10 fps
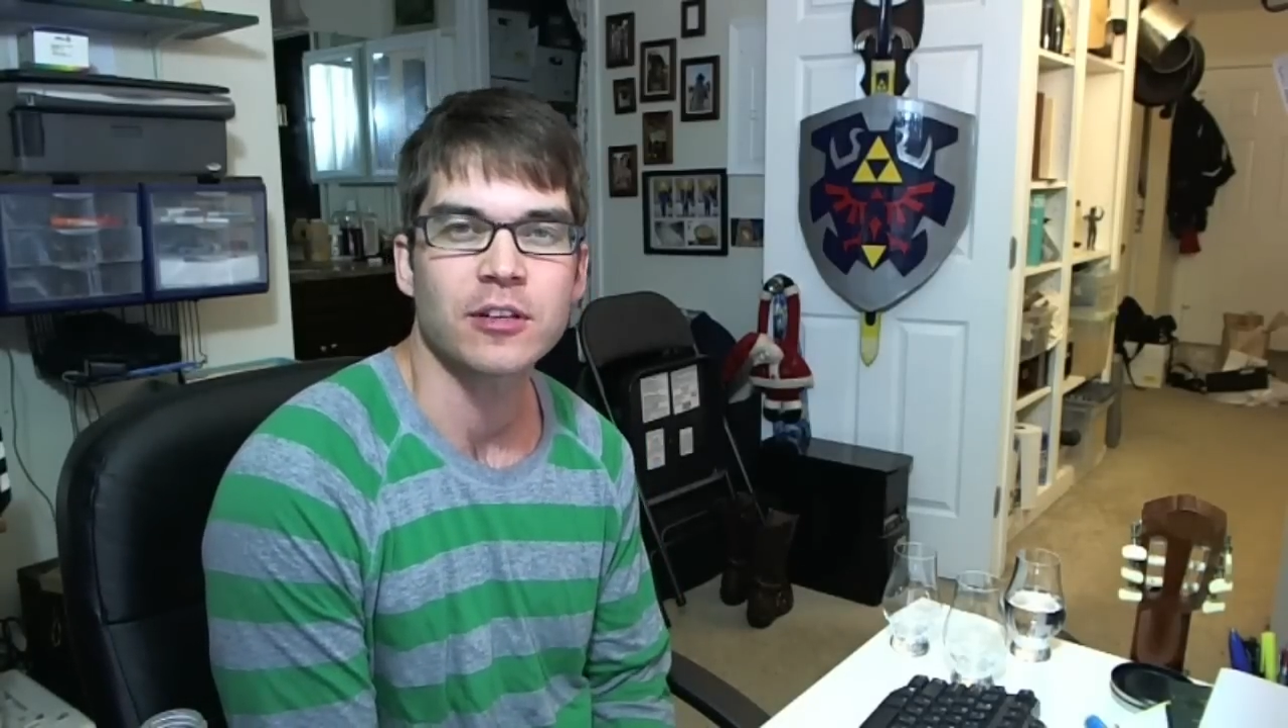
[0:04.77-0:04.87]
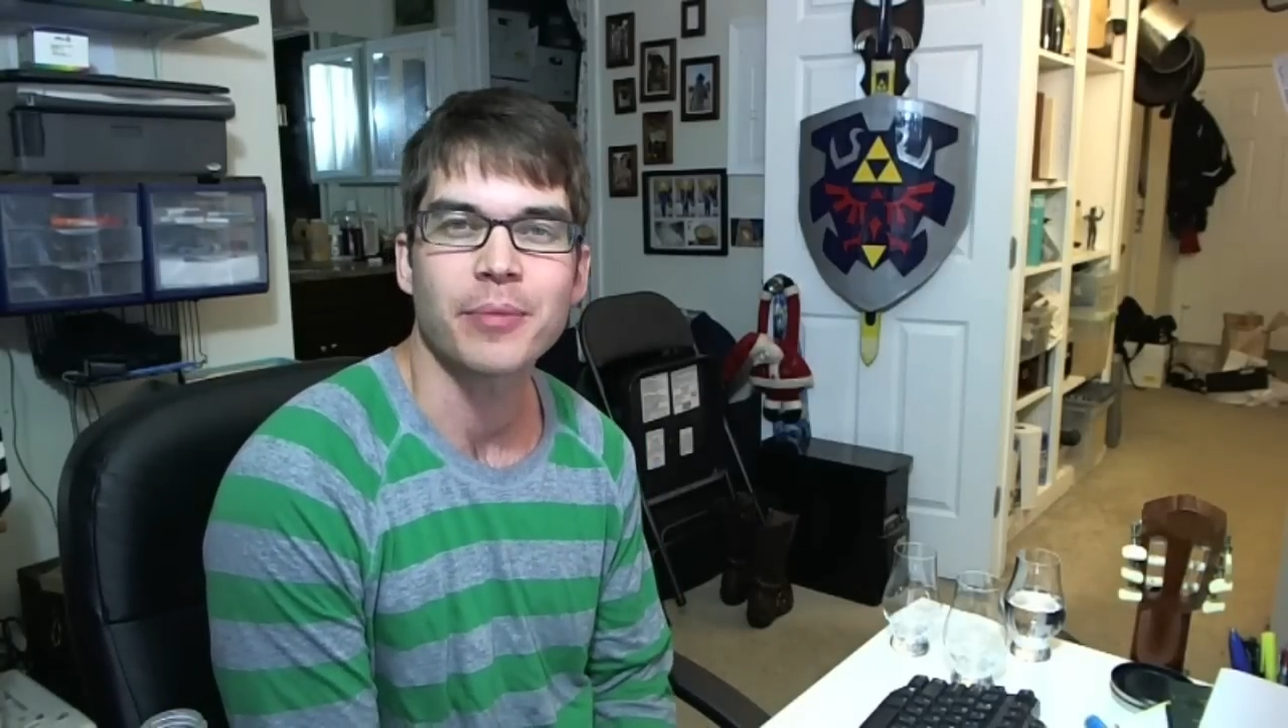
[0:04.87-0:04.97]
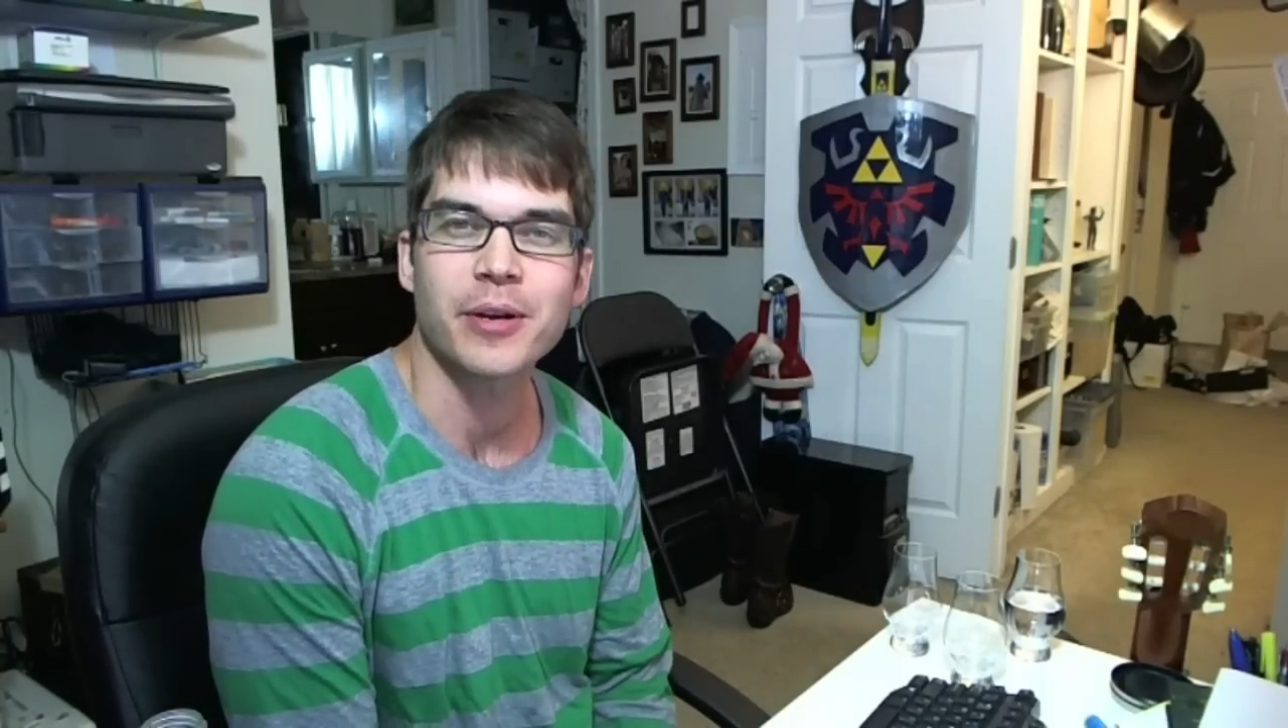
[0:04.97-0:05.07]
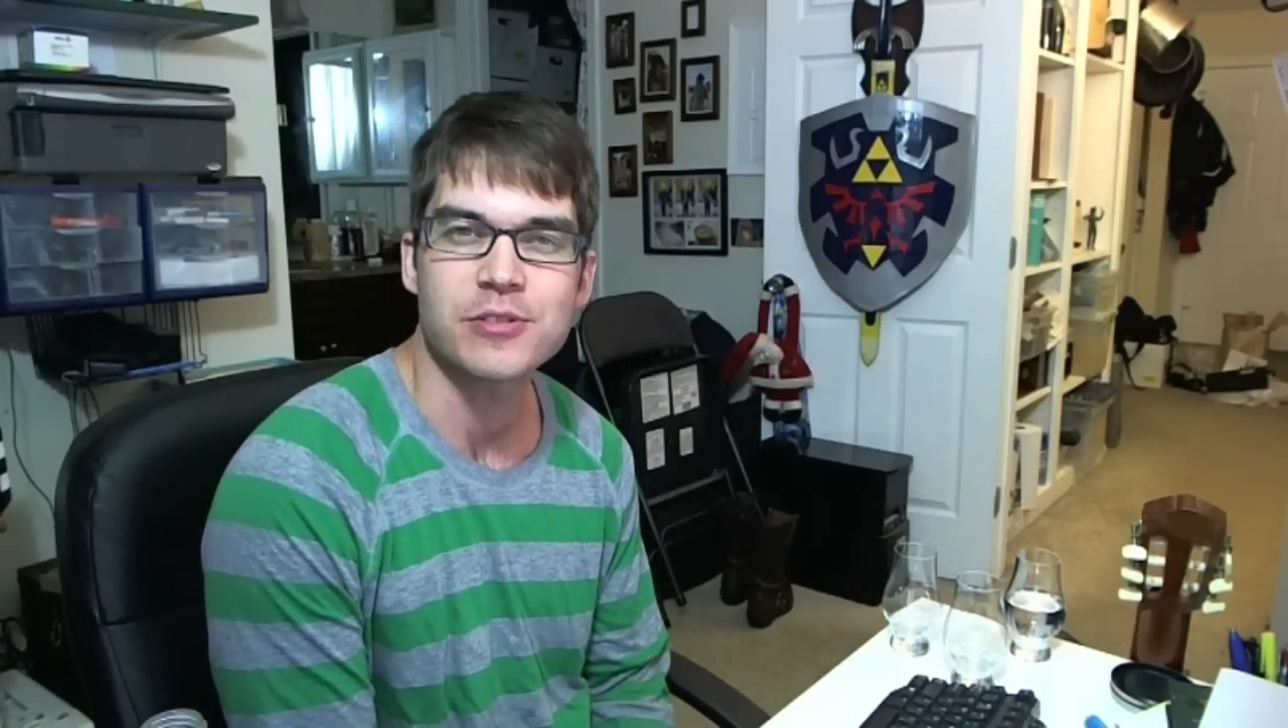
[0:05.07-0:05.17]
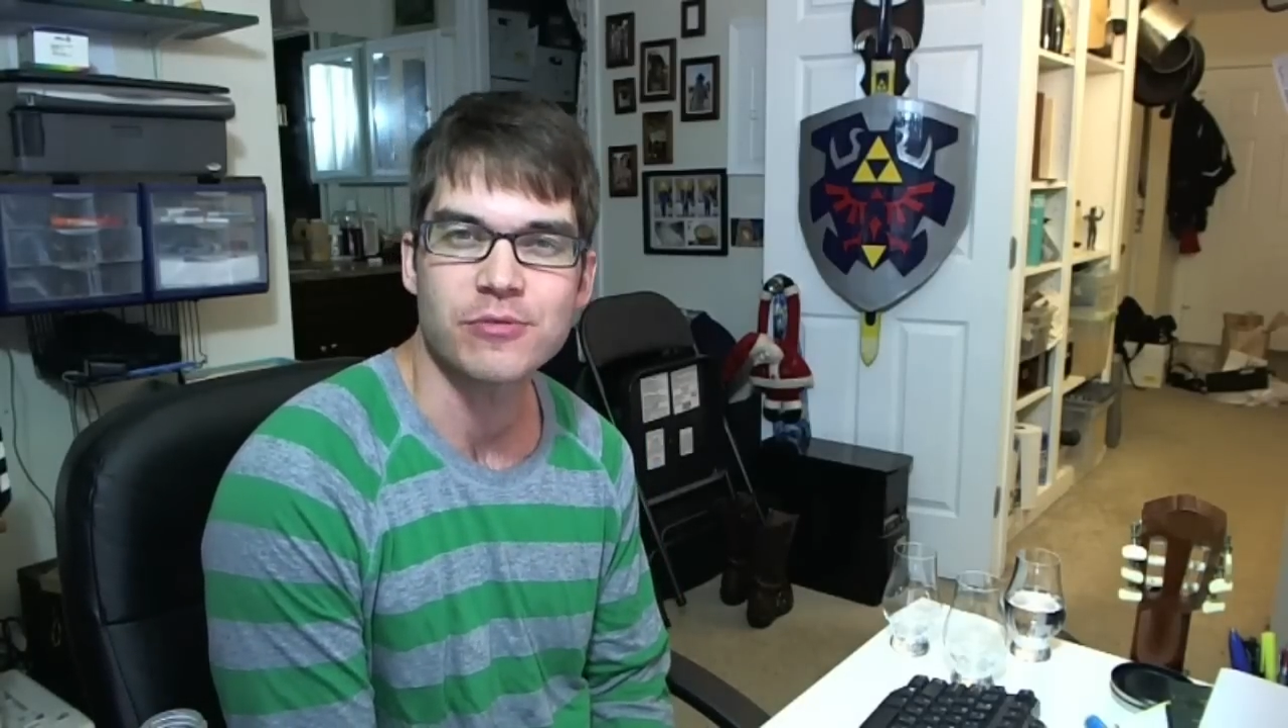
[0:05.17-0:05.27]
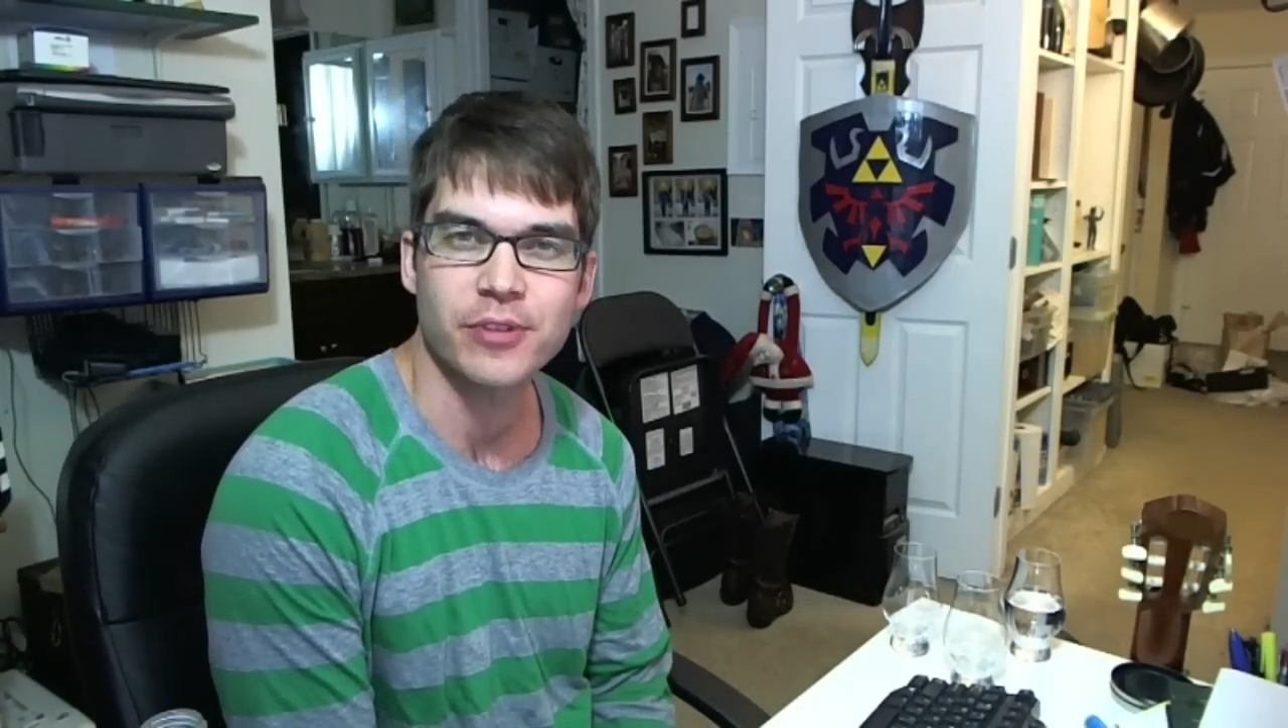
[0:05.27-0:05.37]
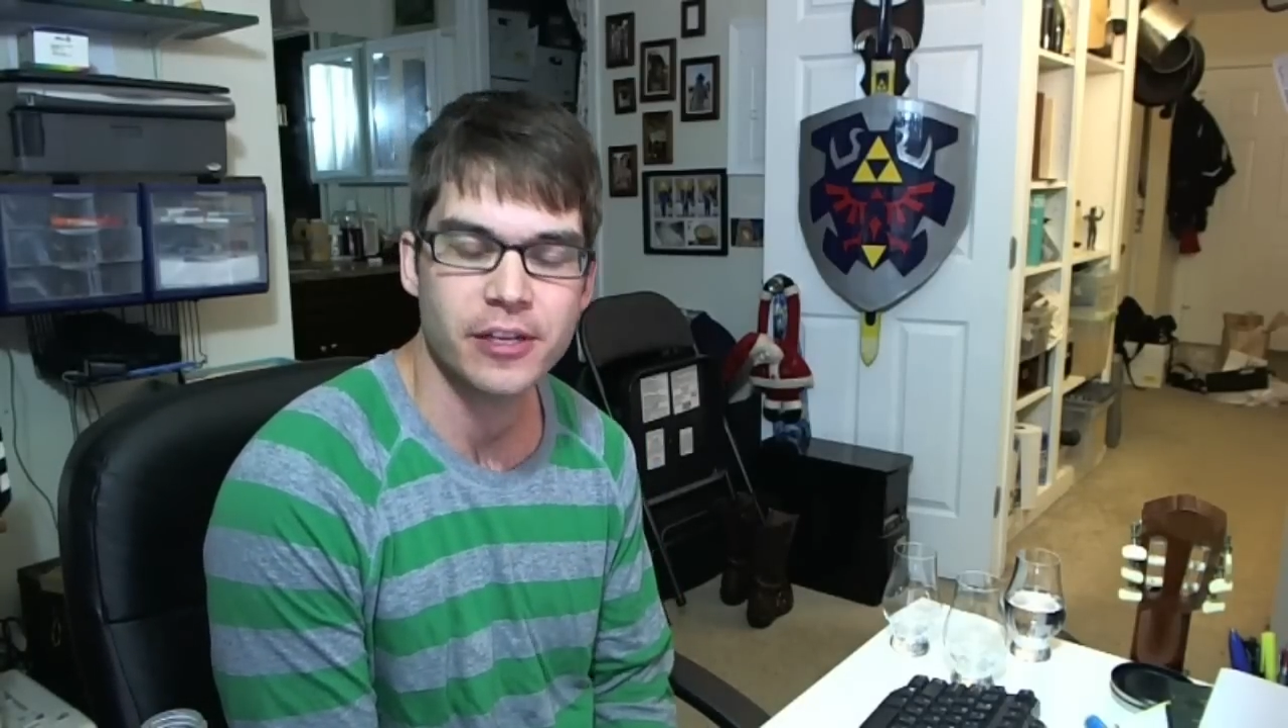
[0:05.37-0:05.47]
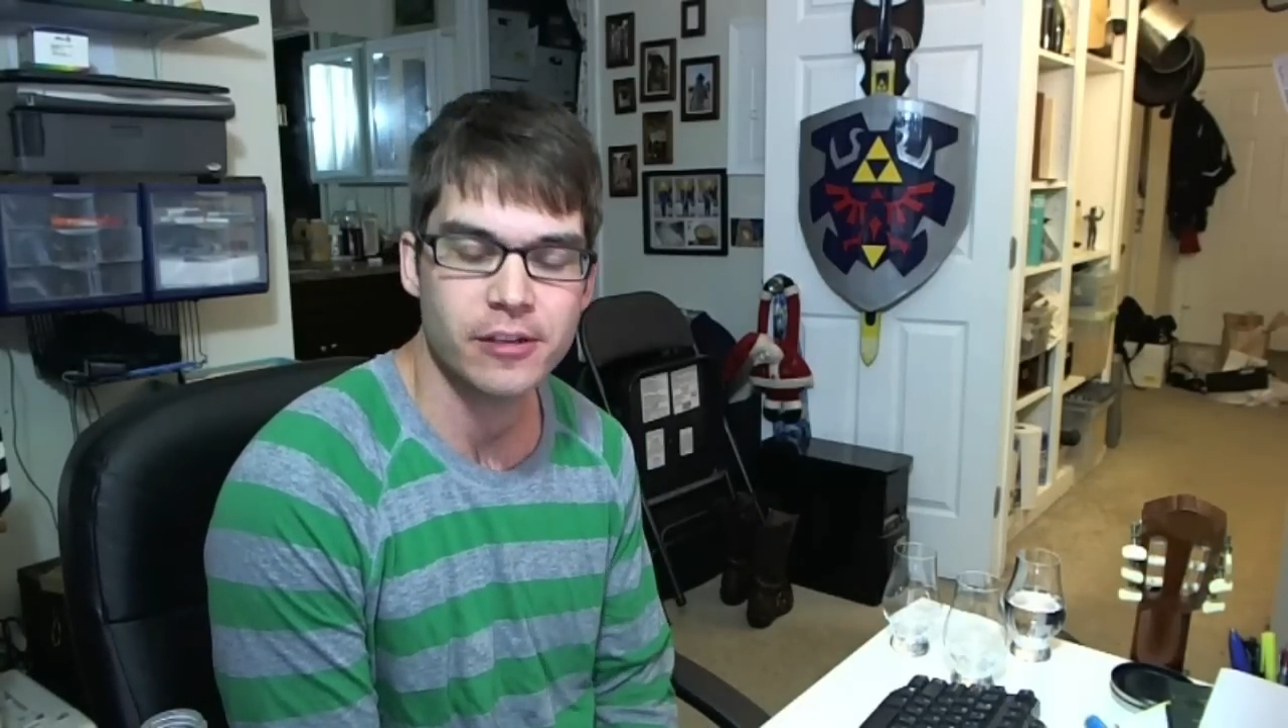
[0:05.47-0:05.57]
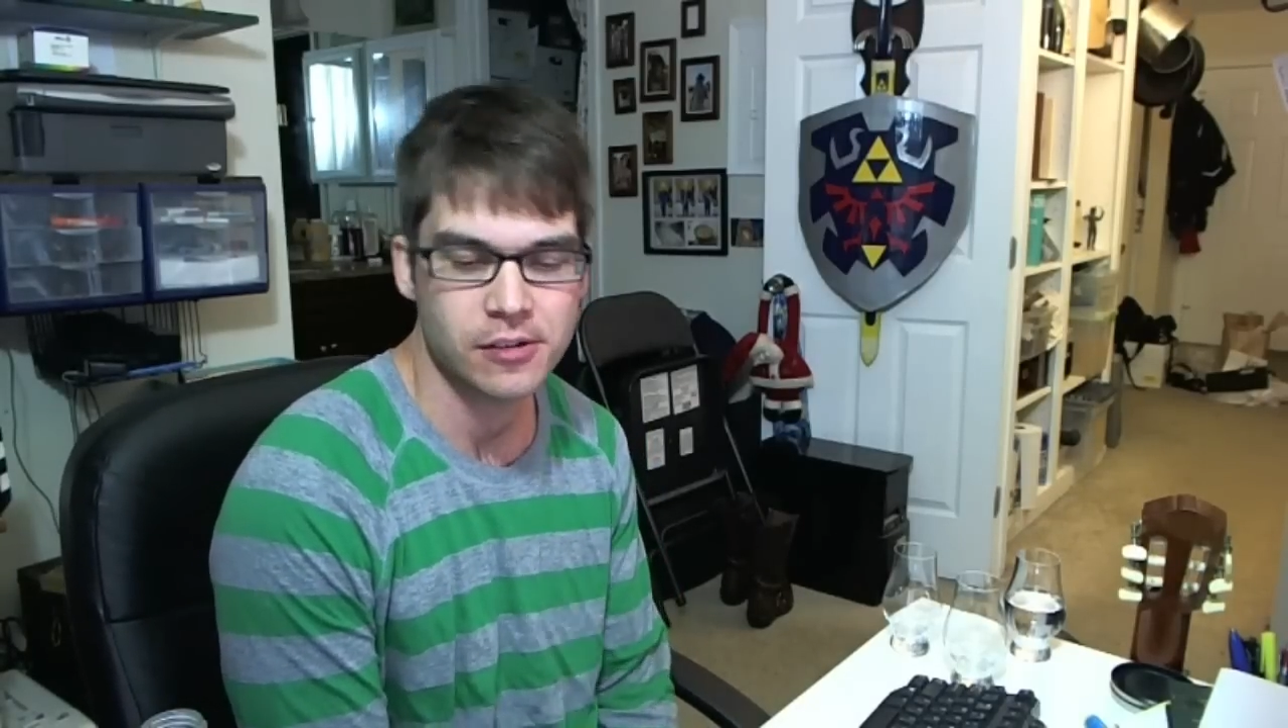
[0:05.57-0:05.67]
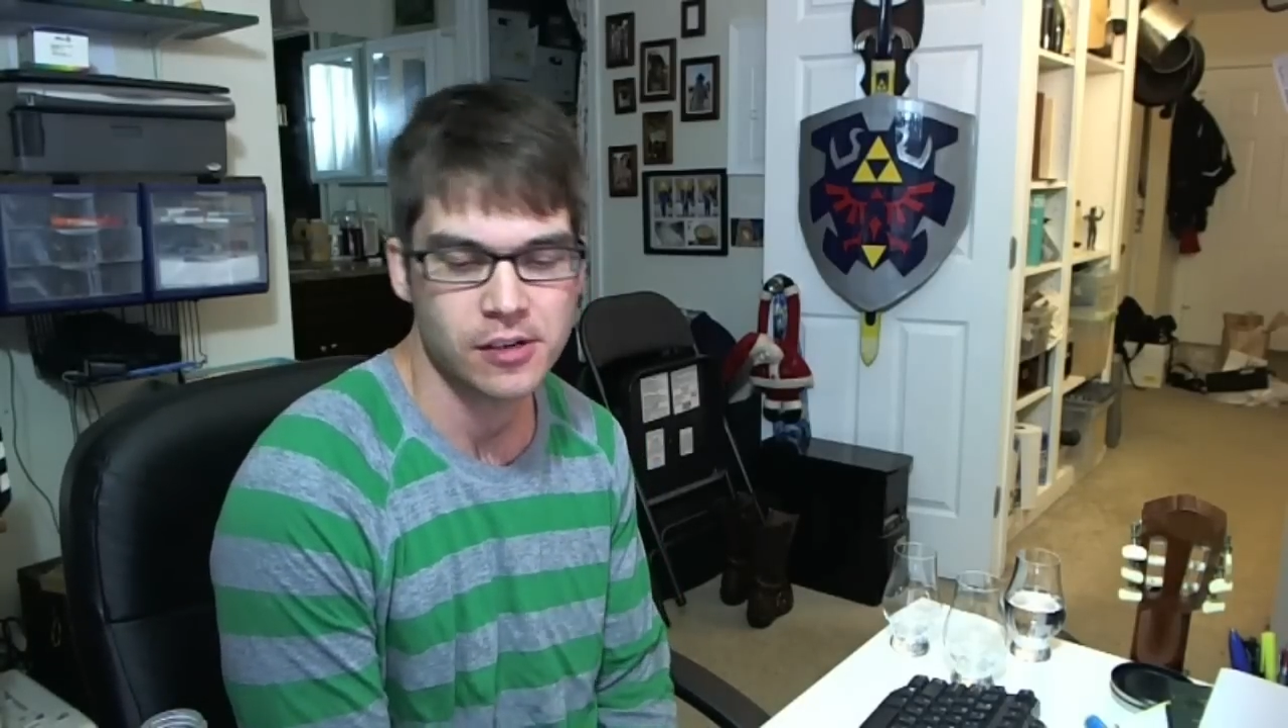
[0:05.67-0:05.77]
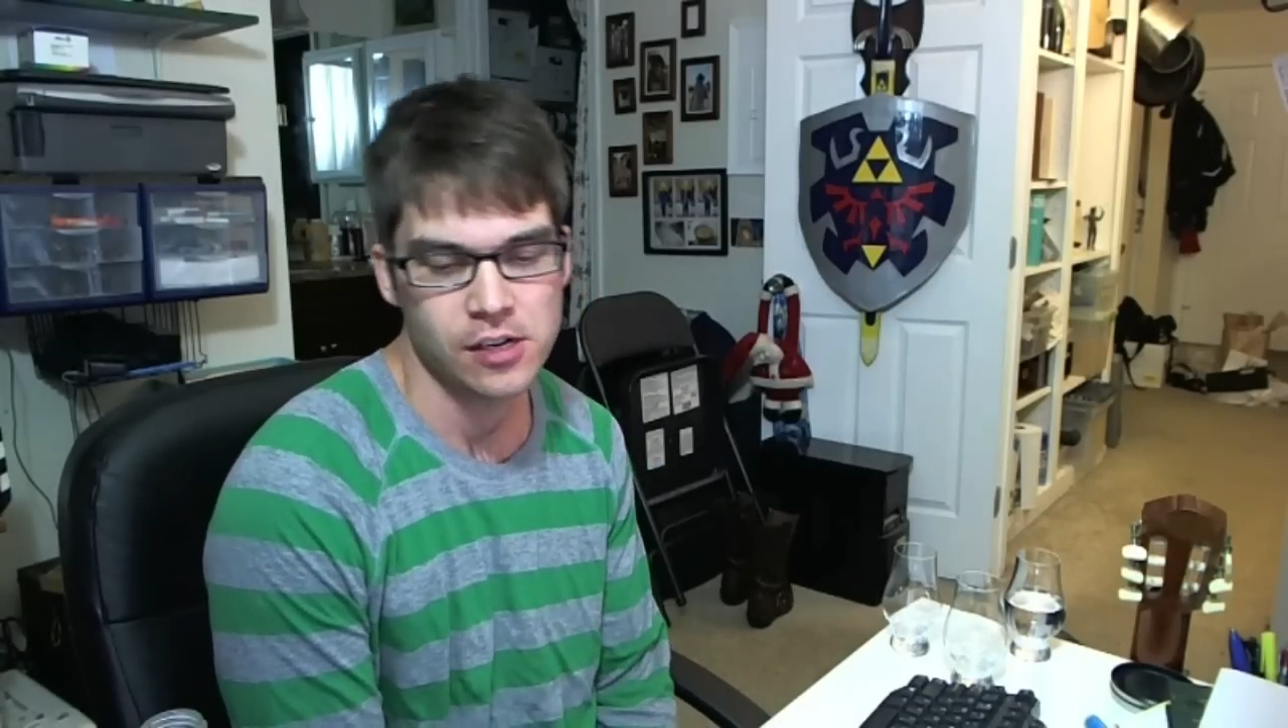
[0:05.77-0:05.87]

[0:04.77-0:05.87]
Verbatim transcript: comparison video.